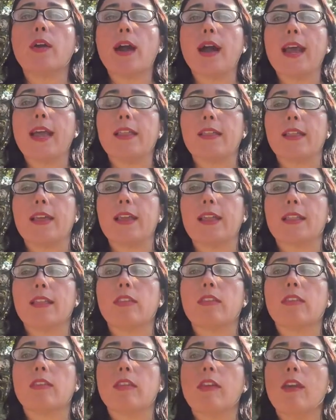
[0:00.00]
eye
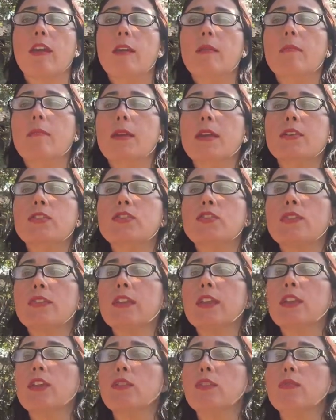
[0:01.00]
lines. Make sure
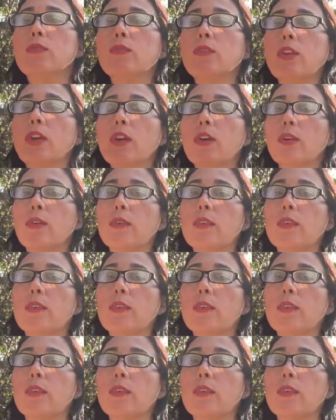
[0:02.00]
that you know,